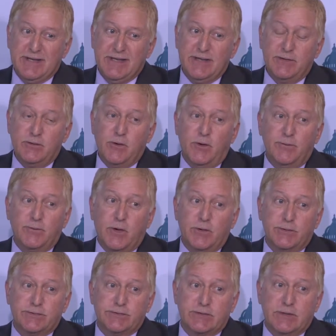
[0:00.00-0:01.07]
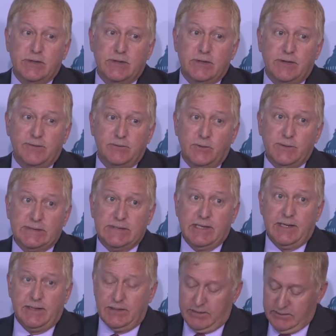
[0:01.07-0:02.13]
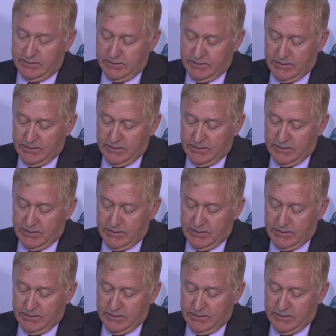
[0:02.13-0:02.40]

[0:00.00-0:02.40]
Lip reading: in the Gulf Coast of Louisiana,